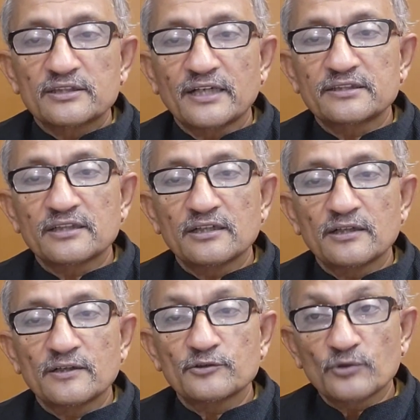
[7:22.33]
that
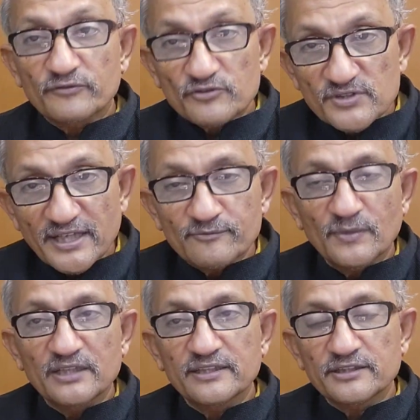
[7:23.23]
you have to save
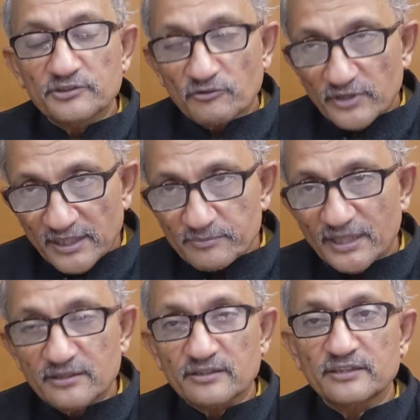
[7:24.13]
money, you have to get
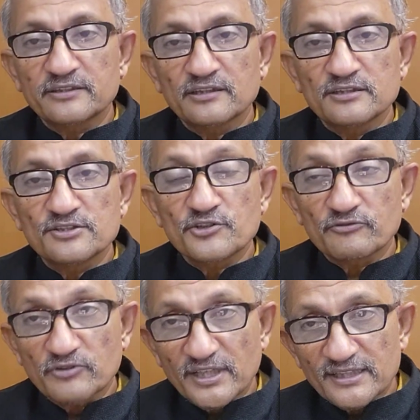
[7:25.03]
better returns, you
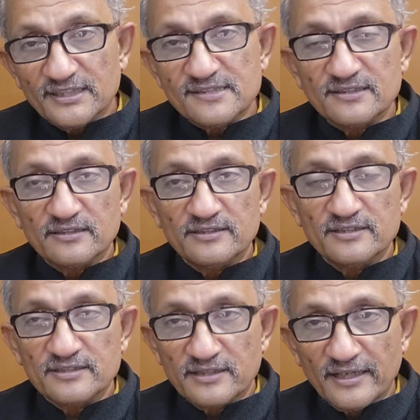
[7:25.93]
have to take lesser
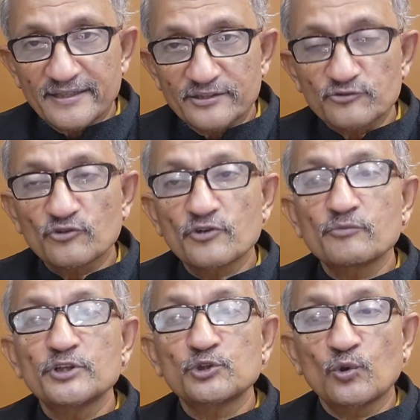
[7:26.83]
risk, right? So you
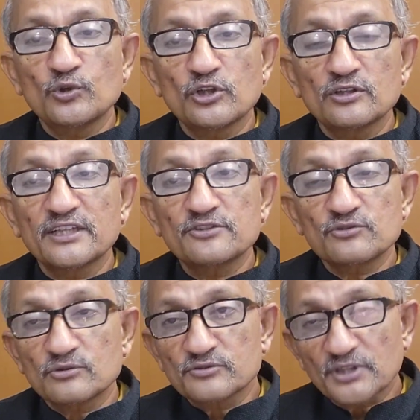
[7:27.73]
have been told all that,
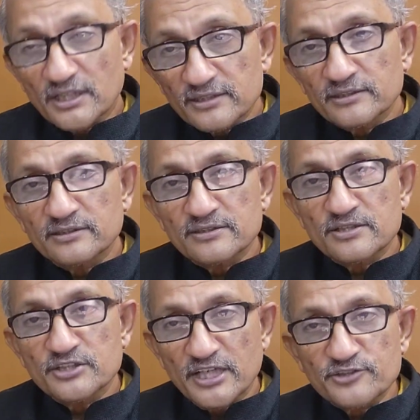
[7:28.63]
so sudden
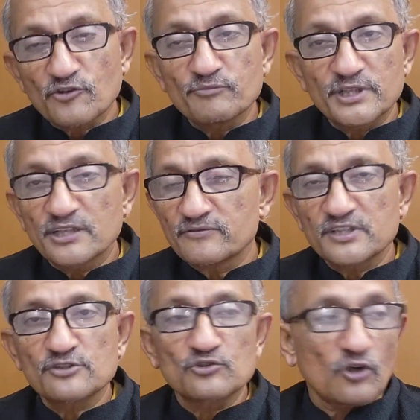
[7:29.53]
change of
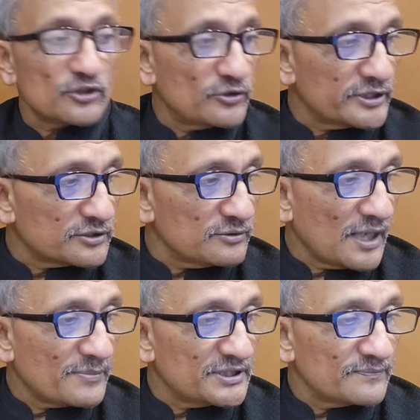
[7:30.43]
behavior is not going to
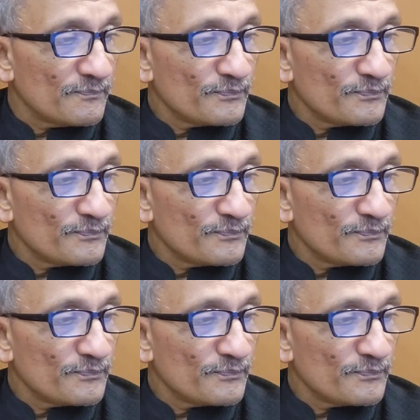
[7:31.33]
happen.